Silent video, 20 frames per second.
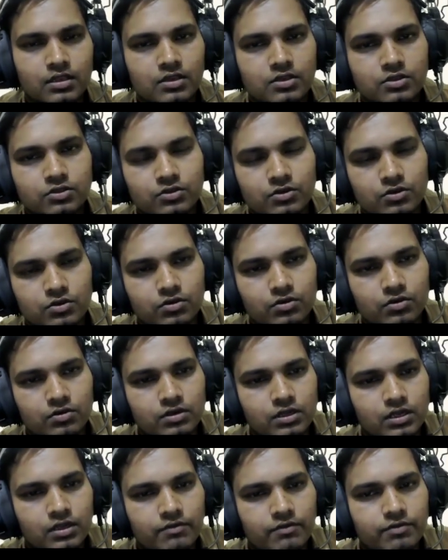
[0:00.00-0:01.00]

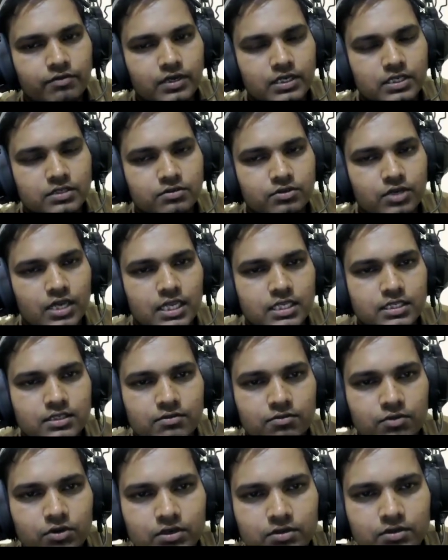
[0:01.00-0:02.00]
So, first
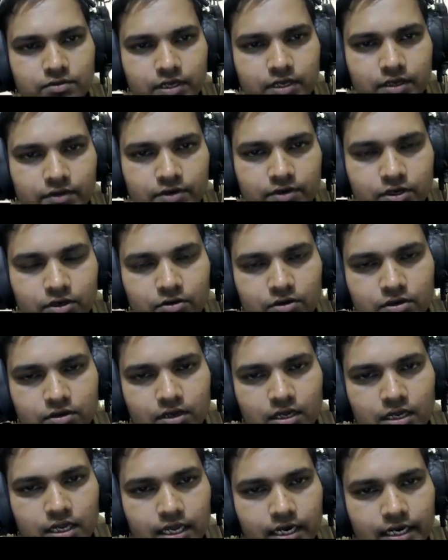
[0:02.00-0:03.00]
task was given
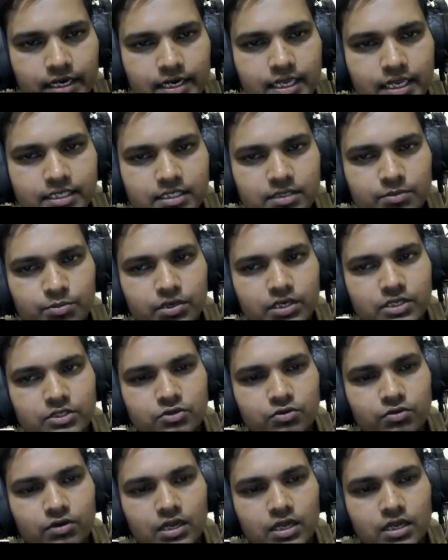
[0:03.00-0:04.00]
to analyze the
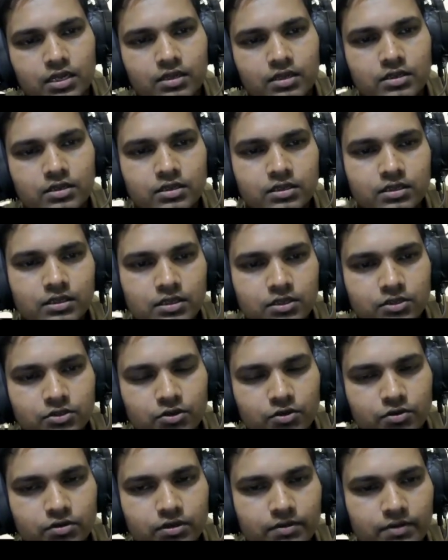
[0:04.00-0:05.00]
persona.
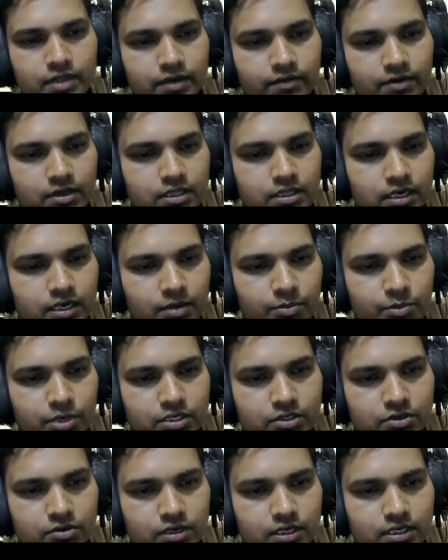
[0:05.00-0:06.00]
So, there were three
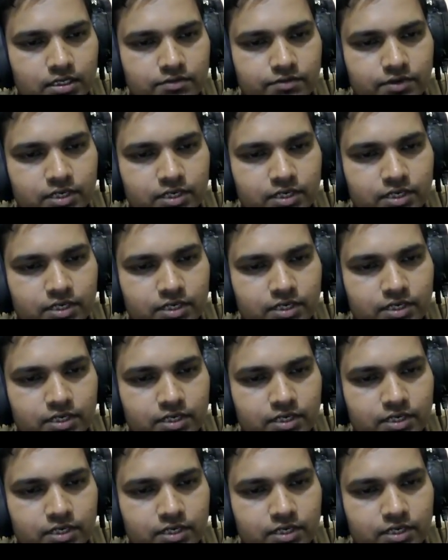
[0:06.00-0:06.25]
personas.